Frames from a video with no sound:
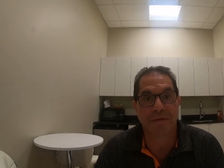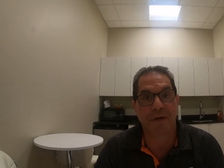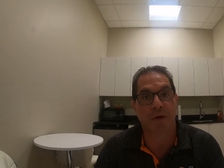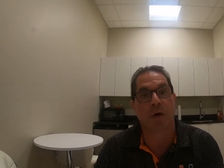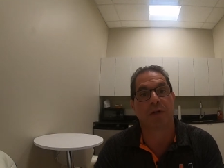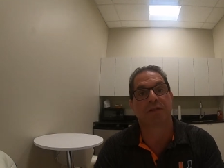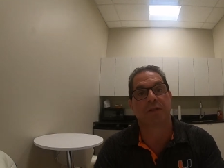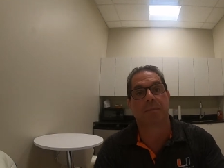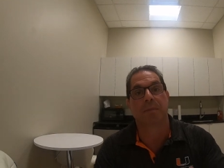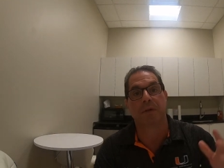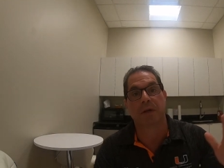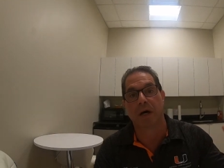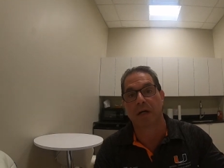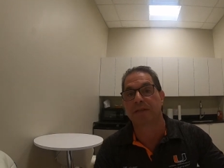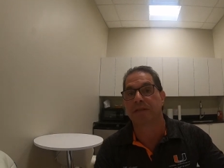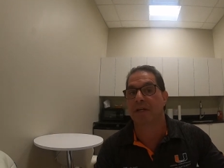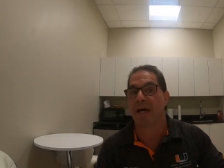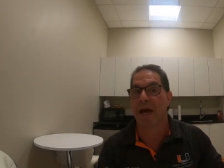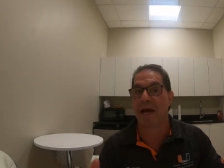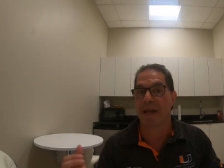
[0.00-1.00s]
It's a
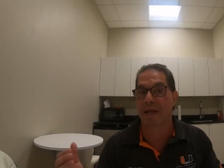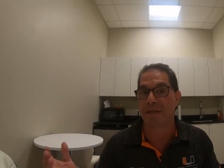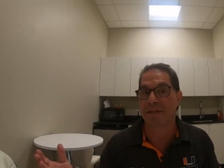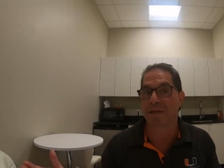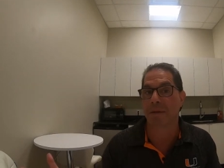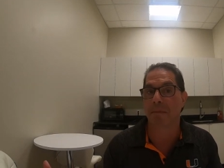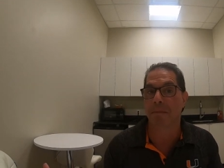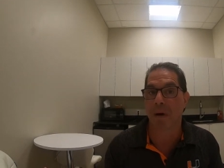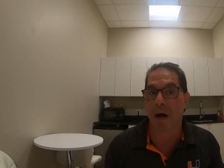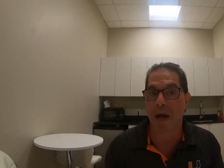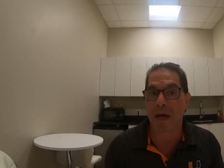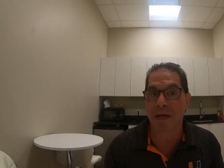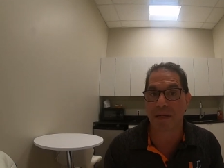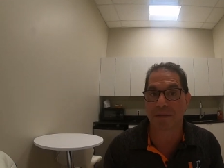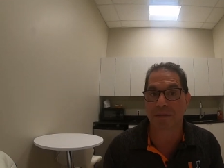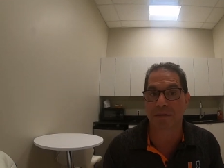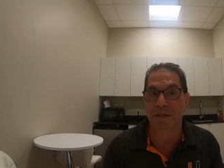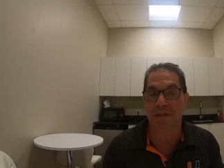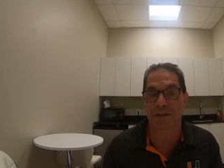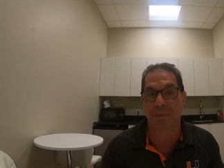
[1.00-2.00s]
plus and it's a
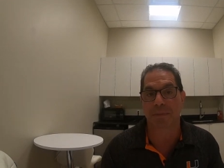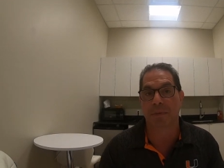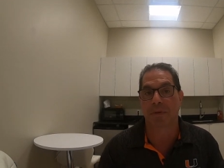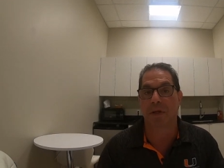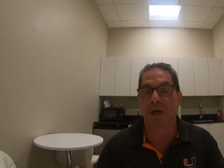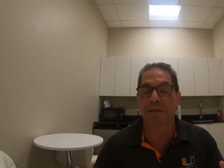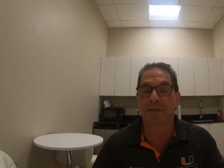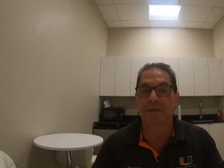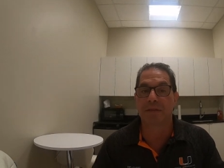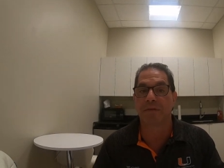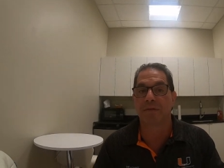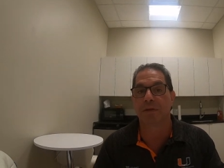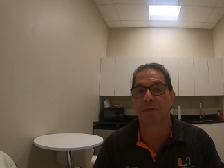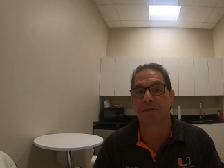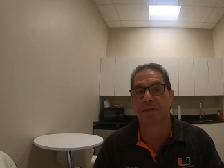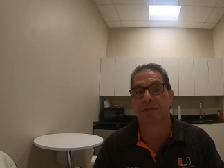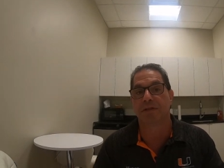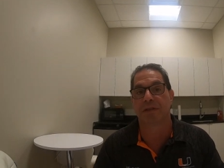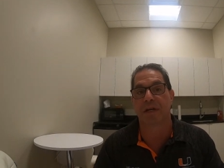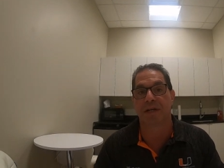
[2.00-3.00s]
minus. It's a plus if you're
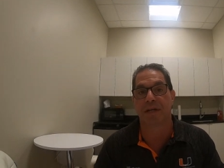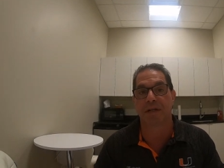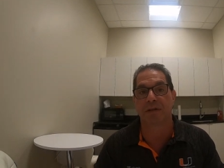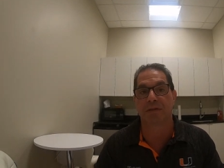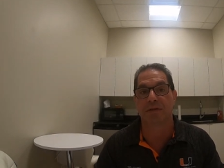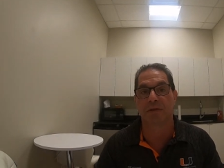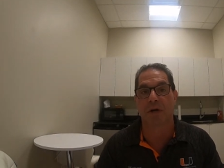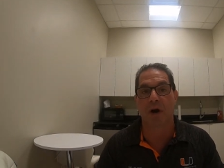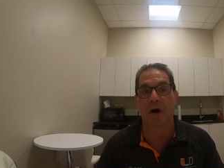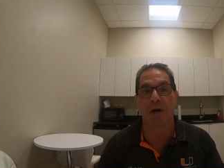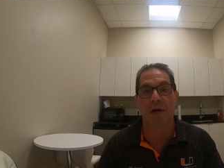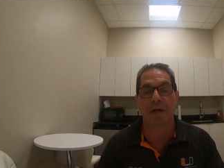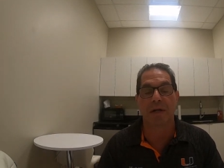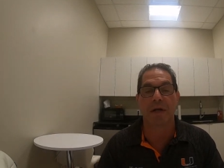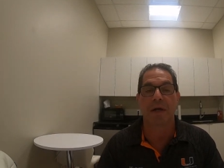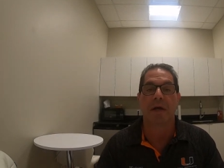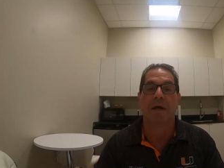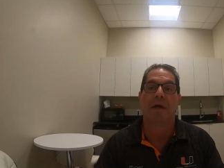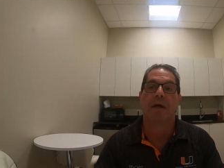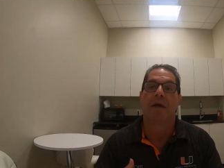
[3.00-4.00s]
just getting
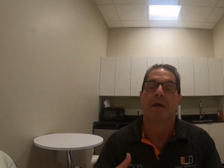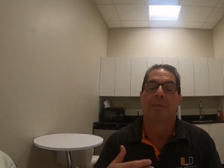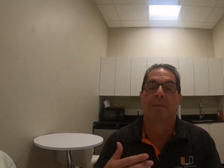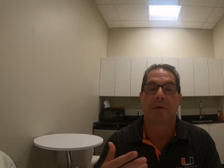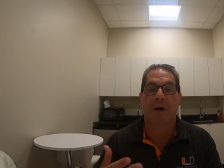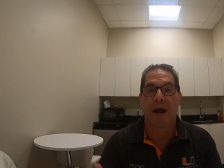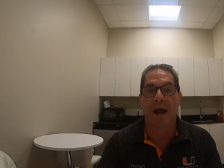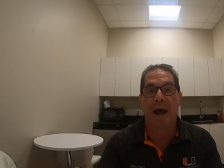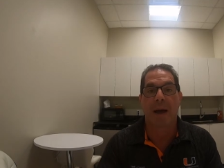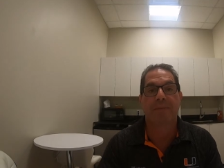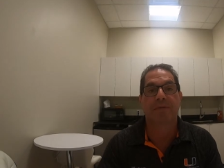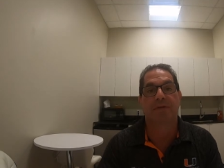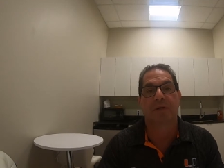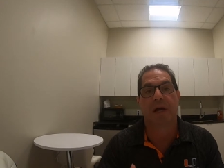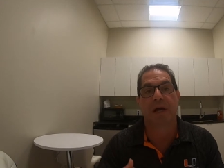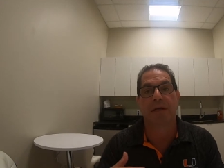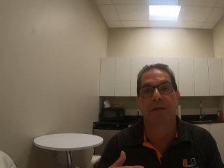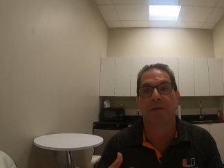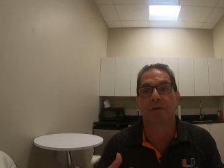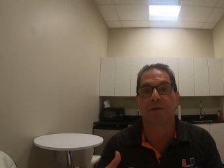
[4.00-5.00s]
started, perhaps,
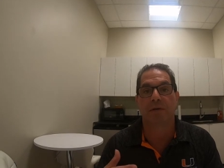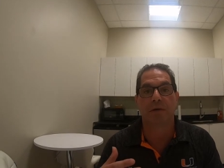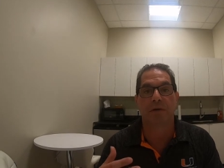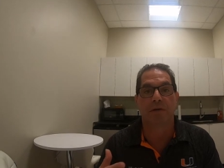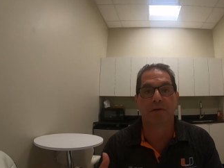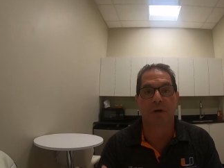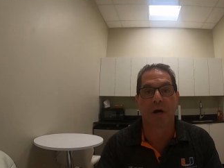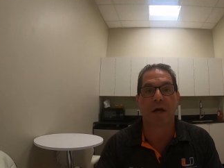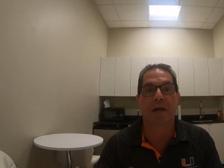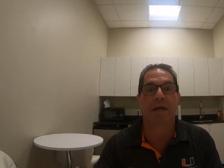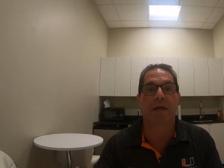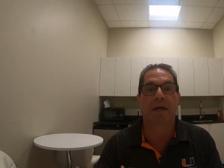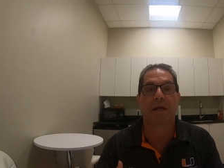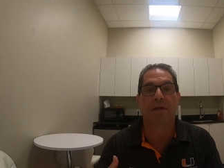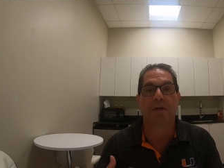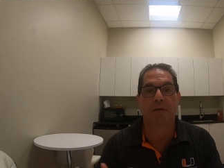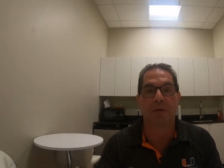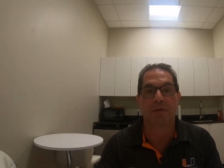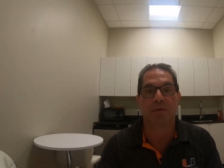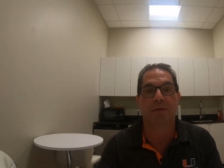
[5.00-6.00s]
and you're trying to
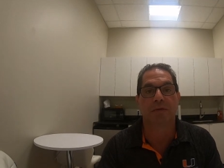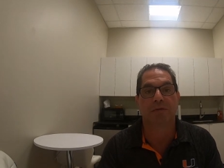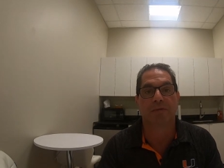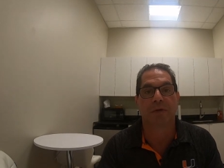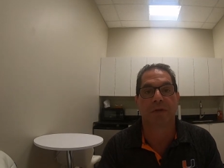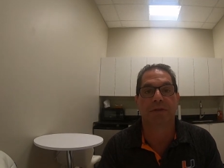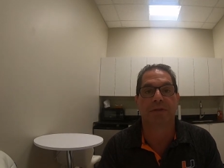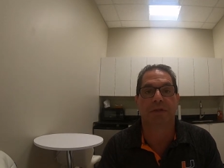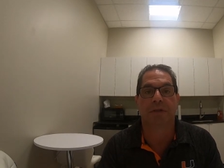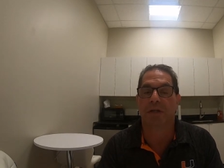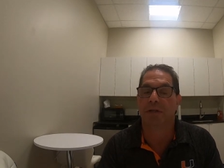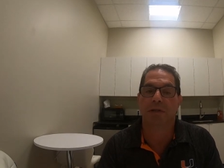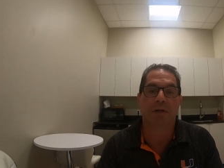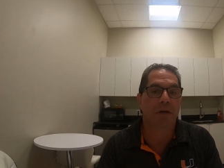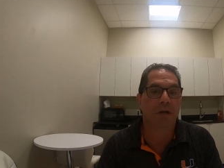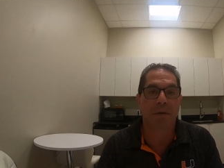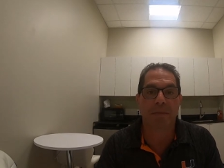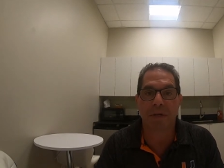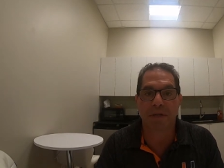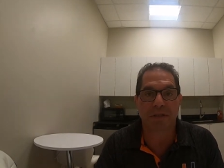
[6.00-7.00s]
get used to fishing. And you're
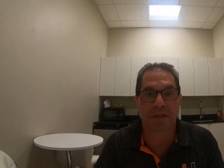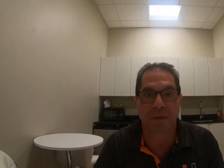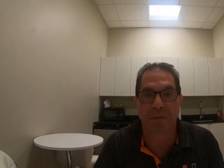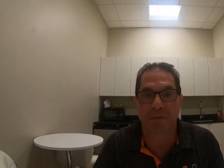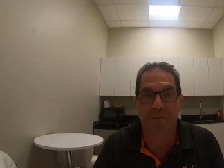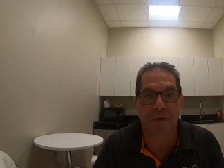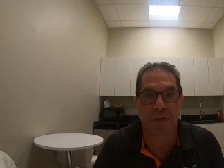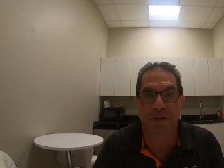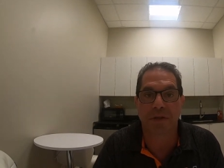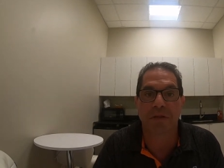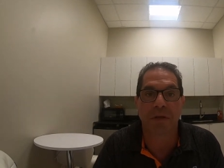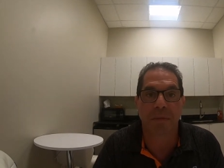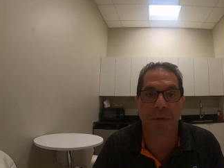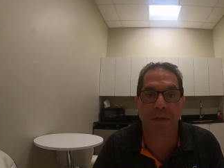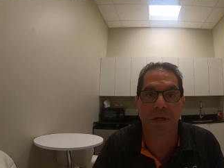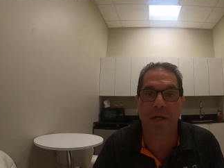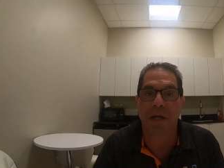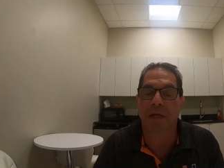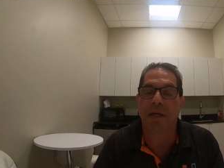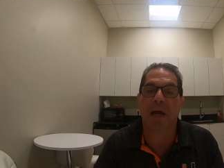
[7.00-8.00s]
going to miss some fish in the
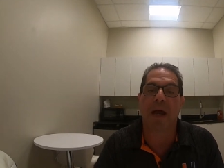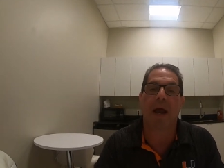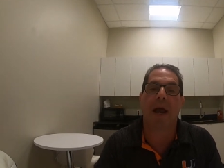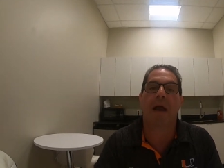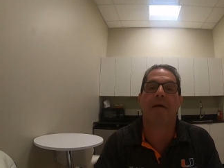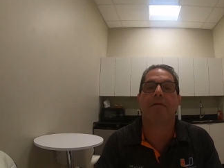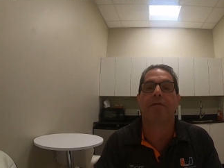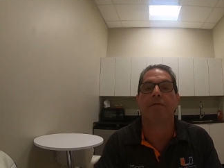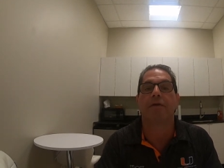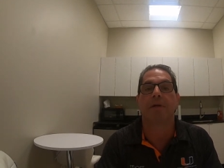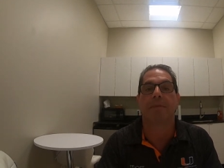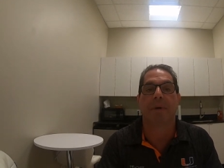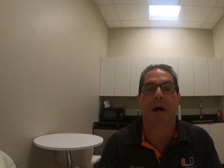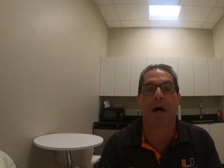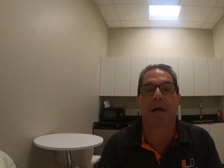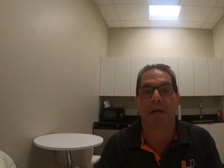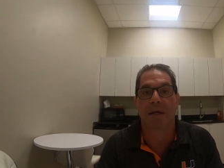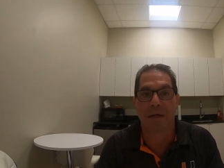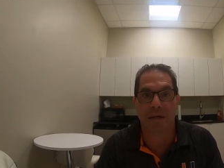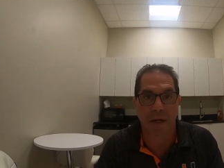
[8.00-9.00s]
beginning.
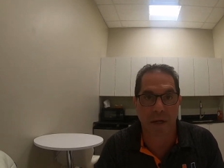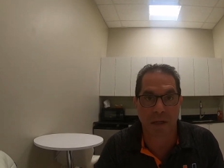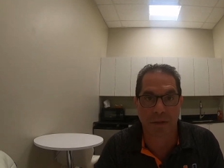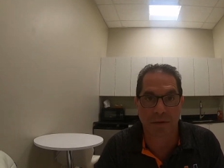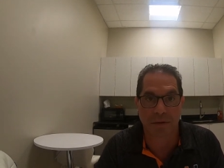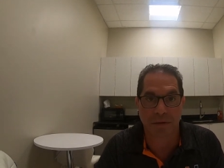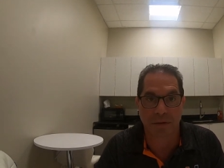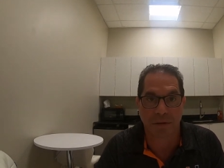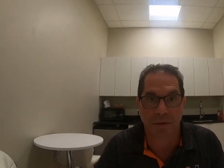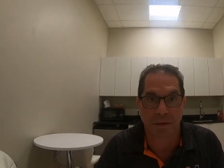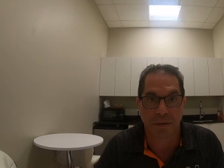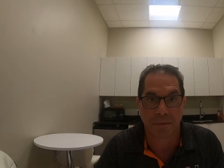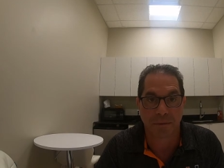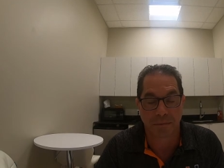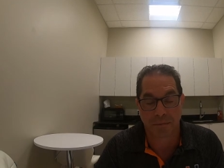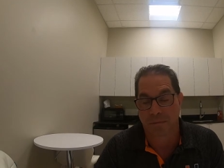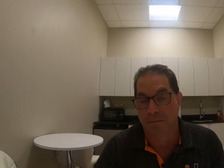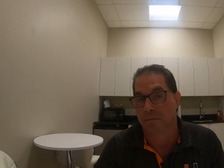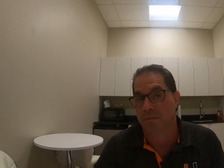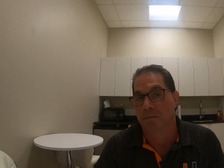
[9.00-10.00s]
Everybody does.
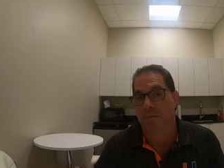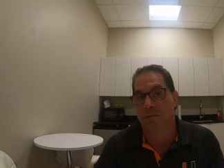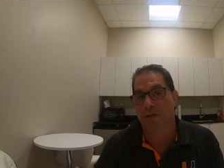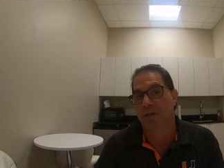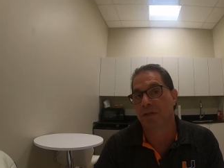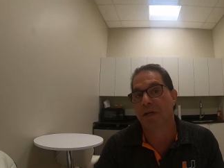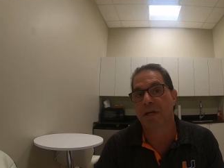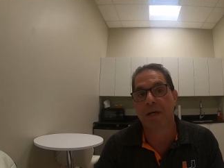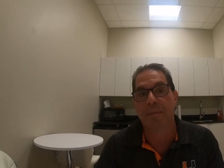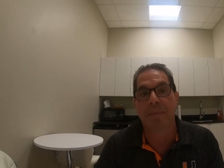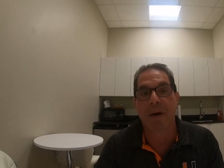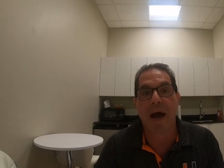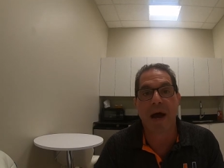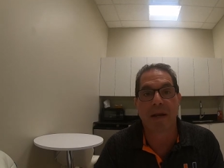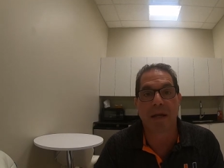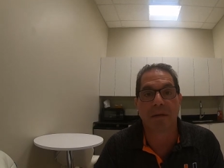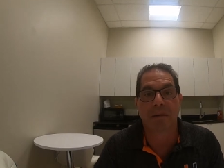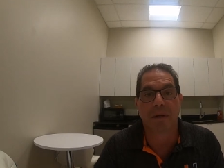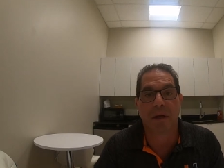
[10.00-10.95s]
Just keep at it.